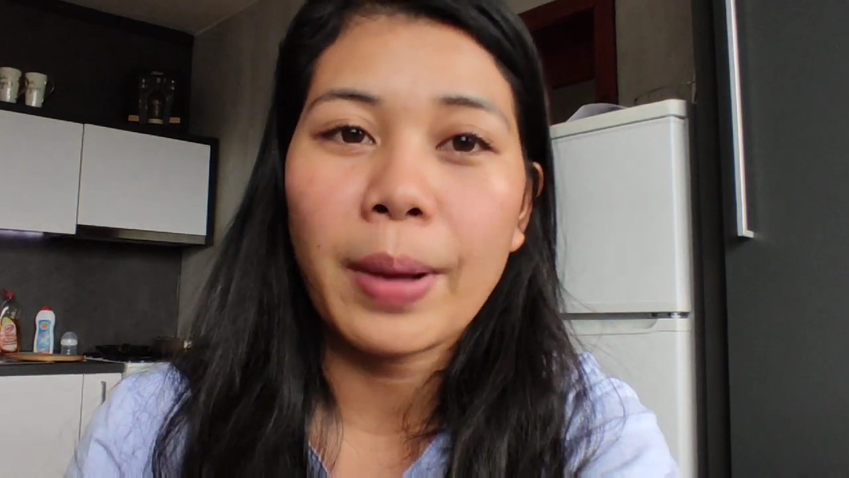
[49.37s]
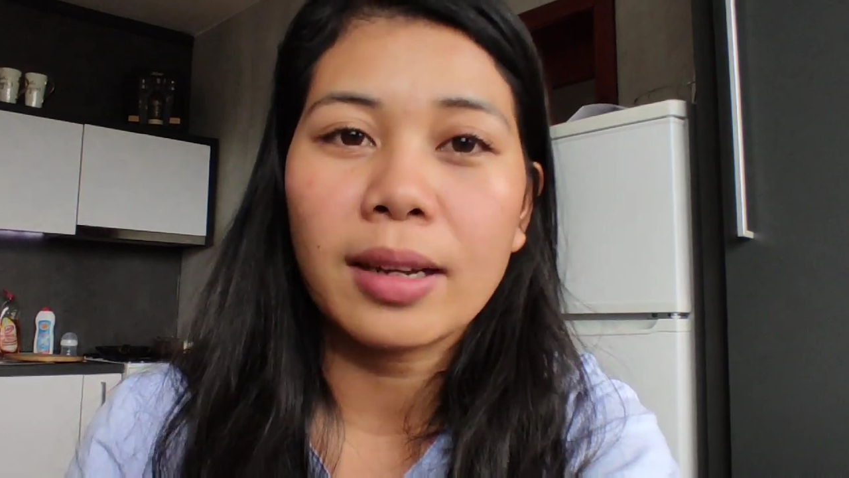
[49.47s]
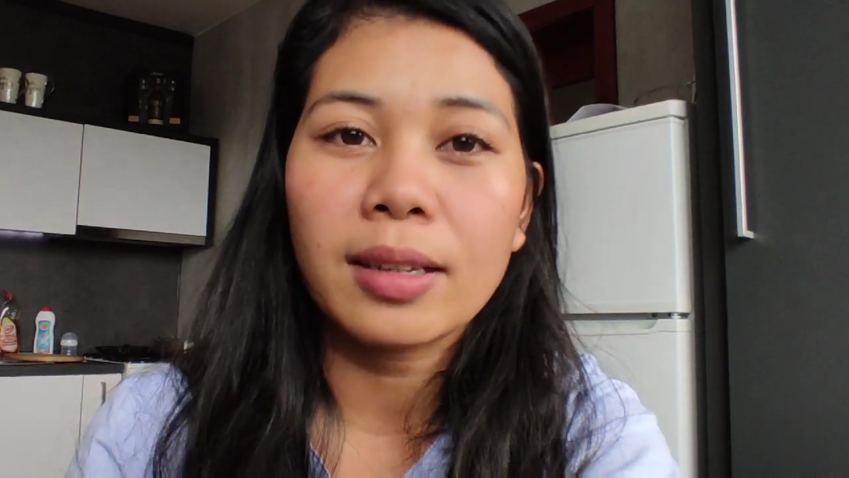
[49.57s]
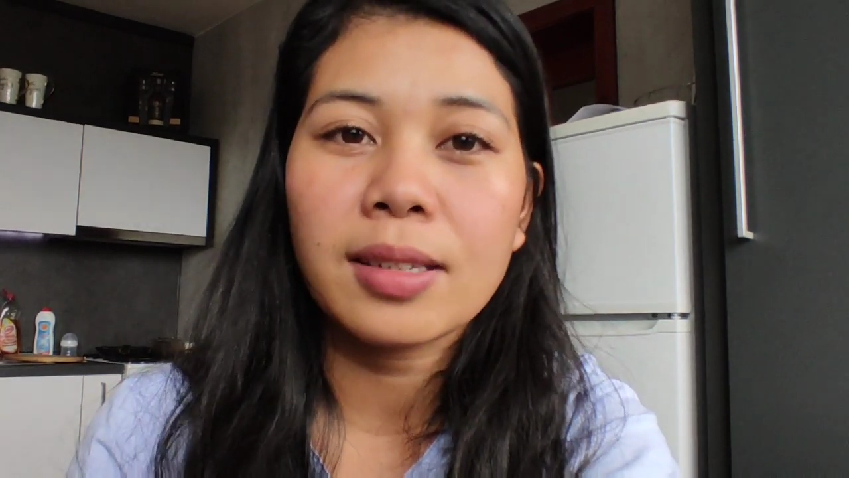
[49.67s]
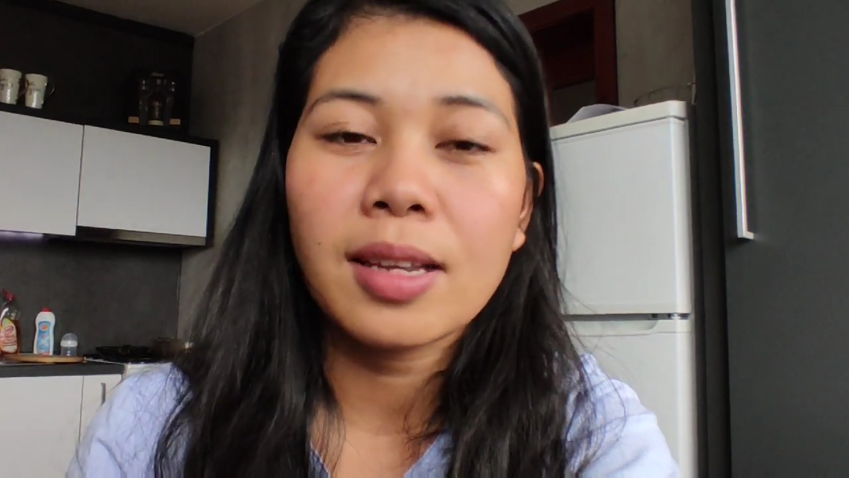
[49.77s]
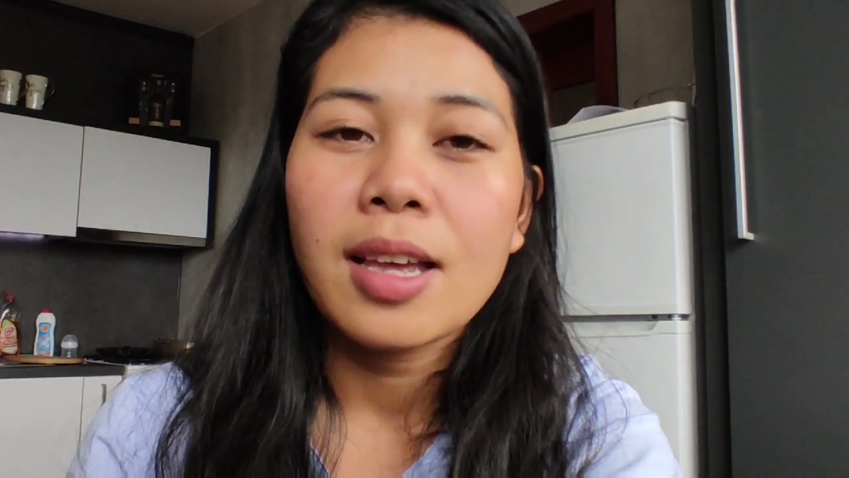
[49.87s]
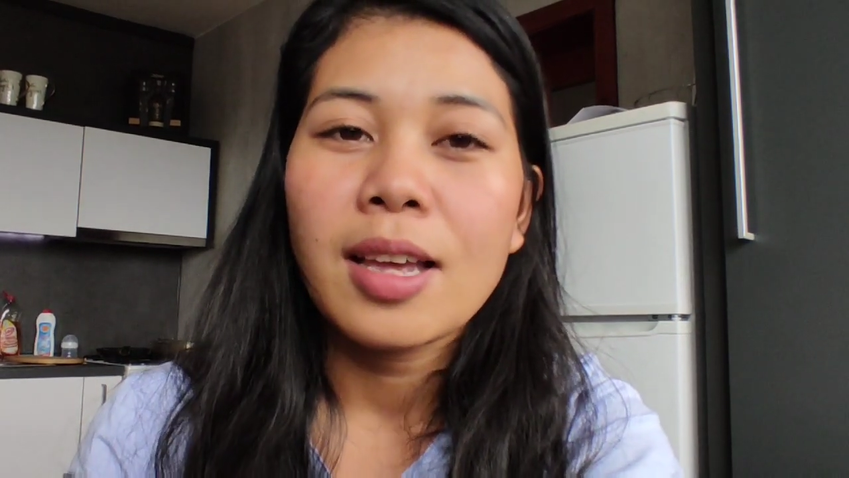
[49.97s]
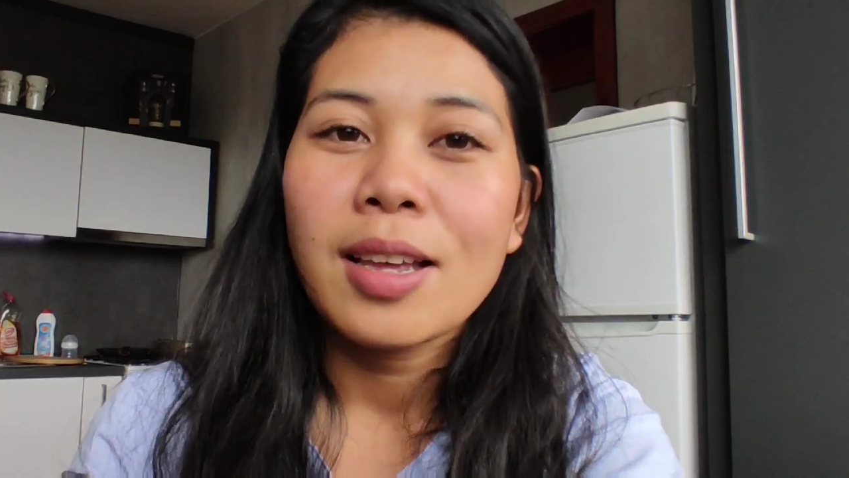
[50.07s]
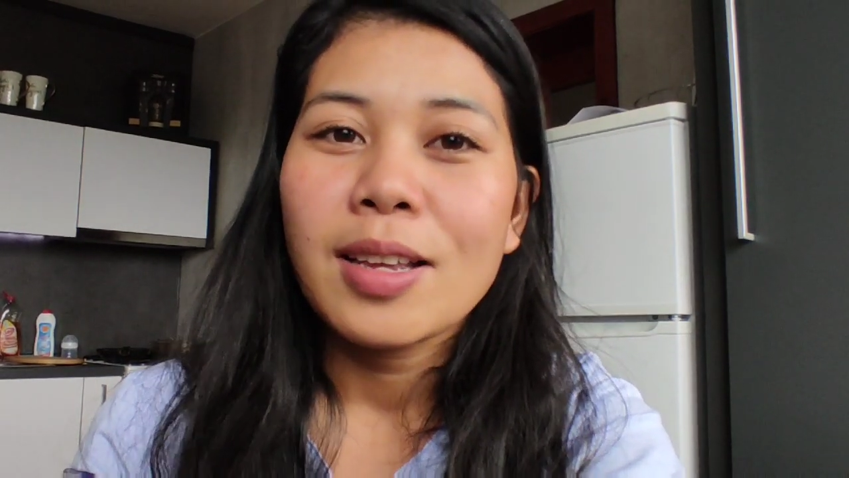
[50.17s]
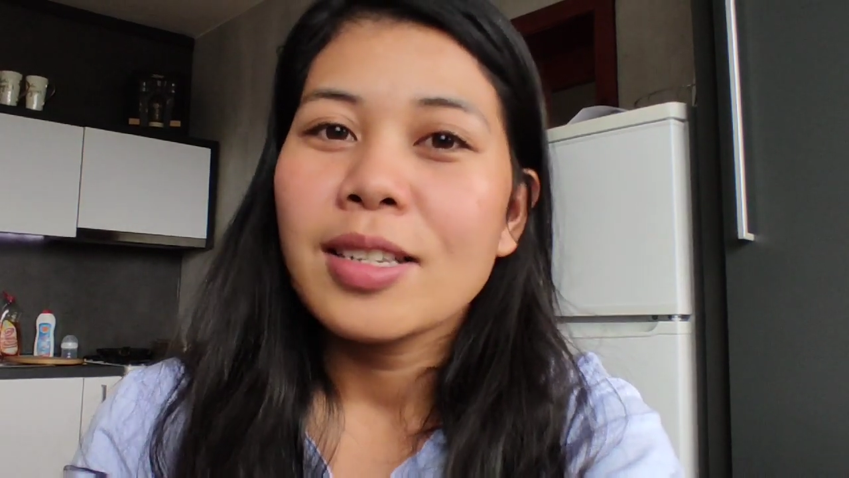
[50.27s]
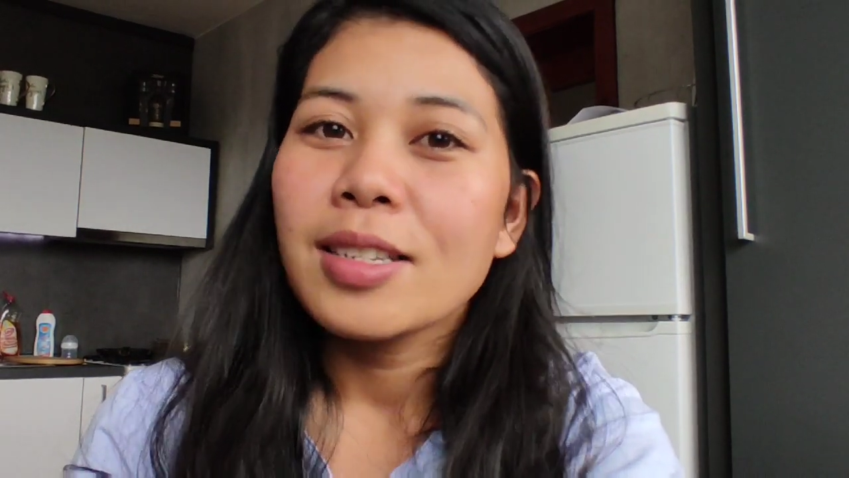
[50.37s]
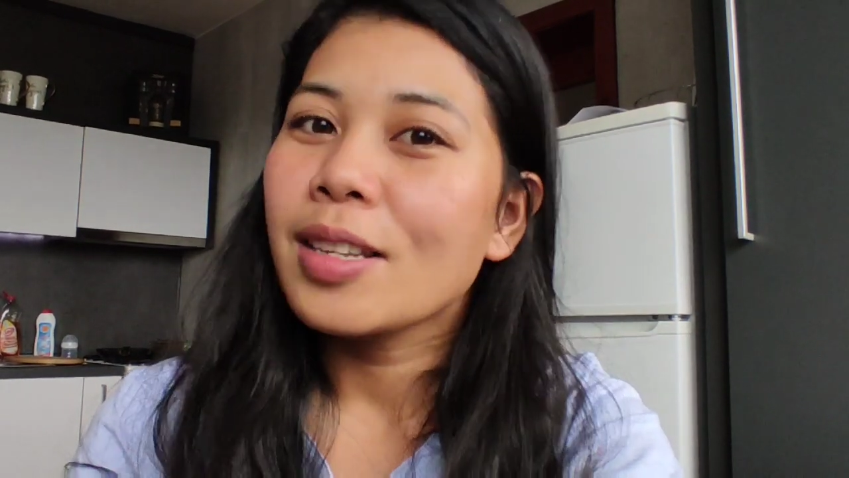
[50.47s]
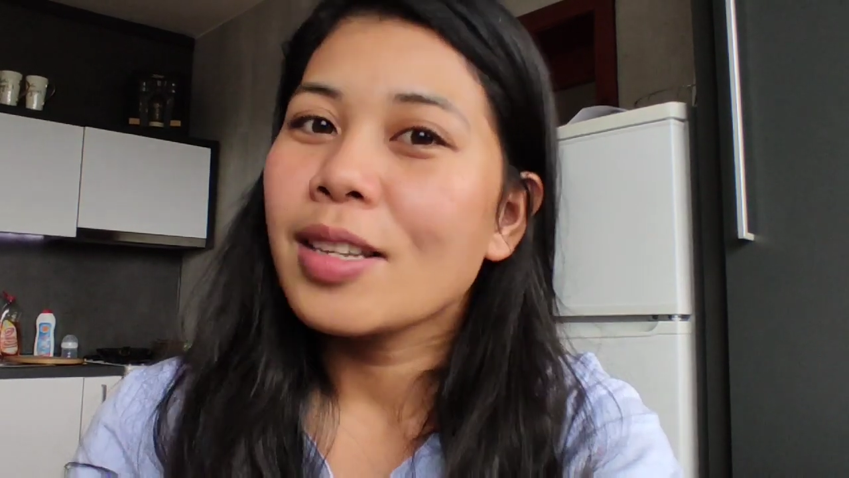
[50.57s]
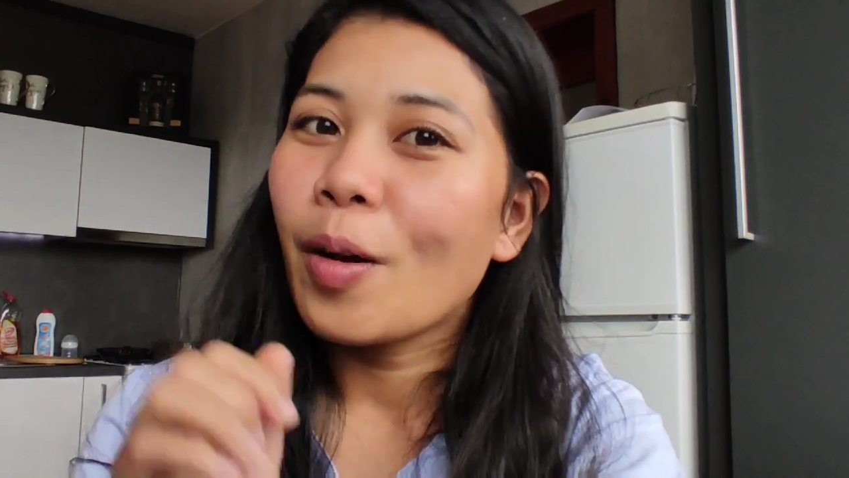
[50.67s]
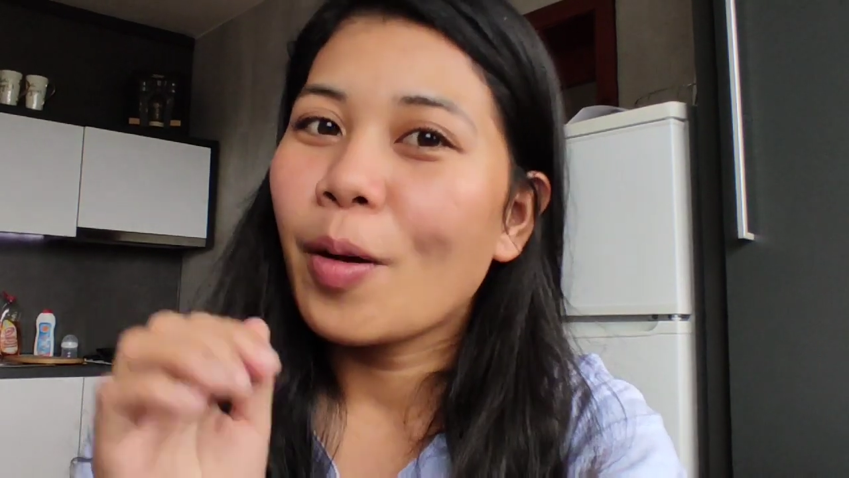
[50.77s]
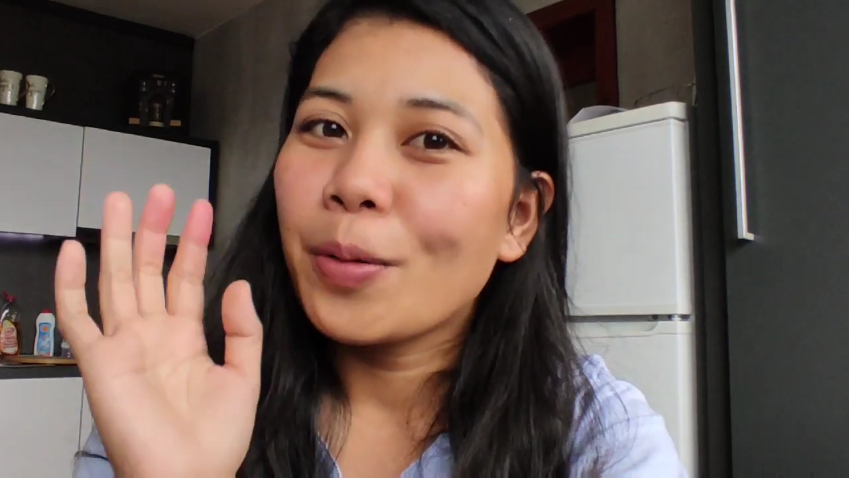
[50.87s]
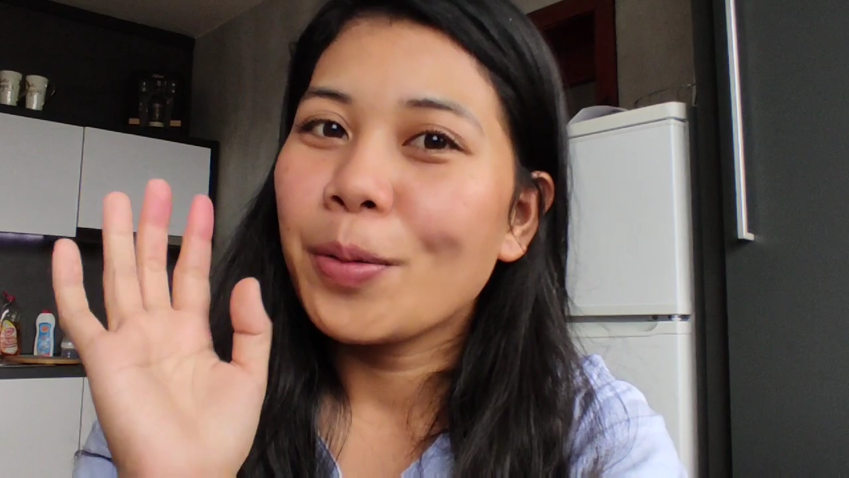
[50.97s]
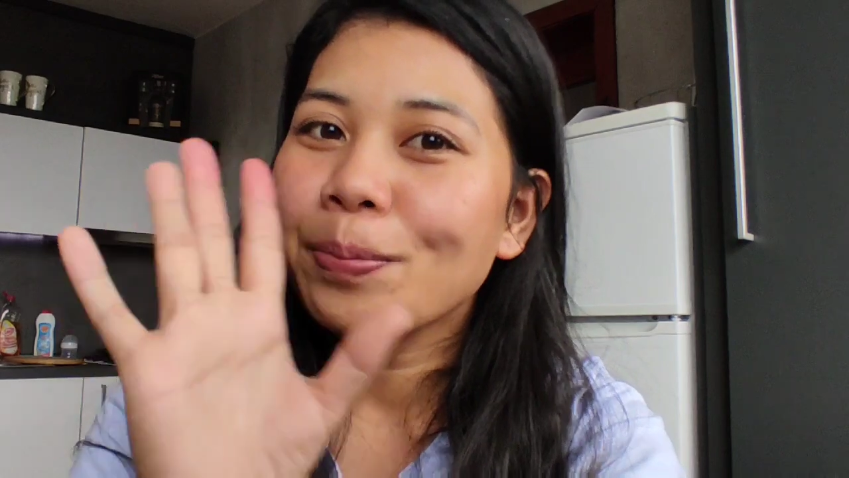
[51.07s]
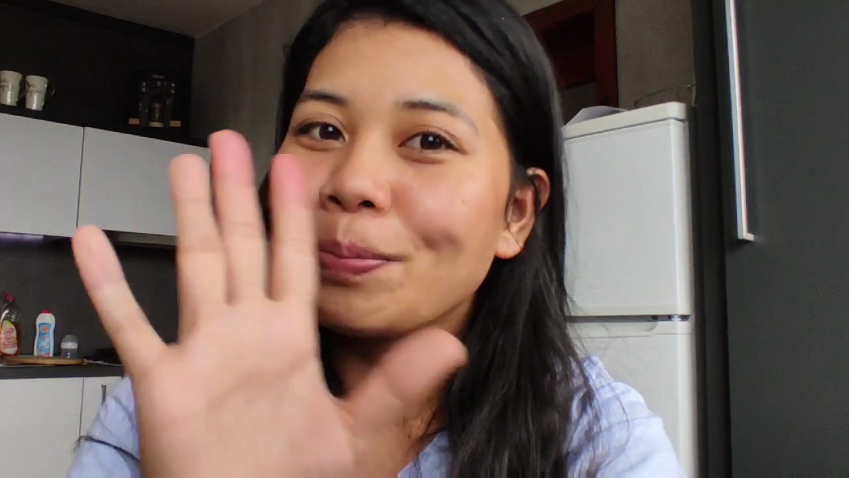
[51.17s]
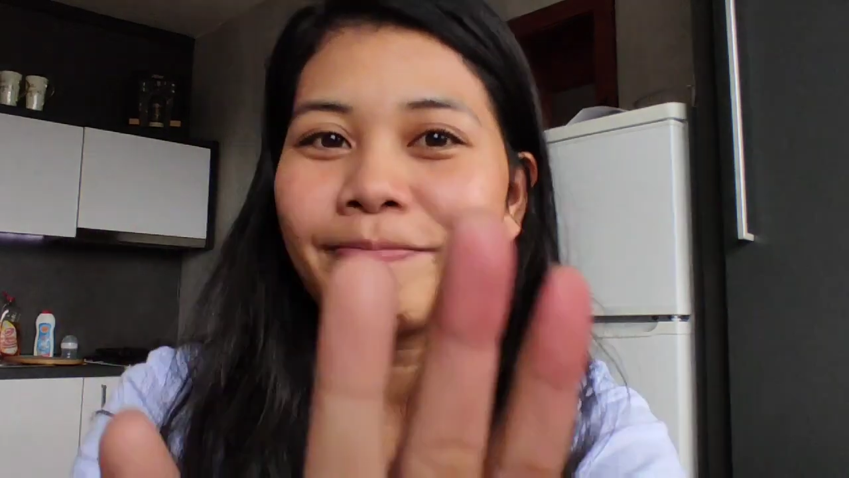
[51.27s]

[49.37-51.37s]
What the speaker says: box. So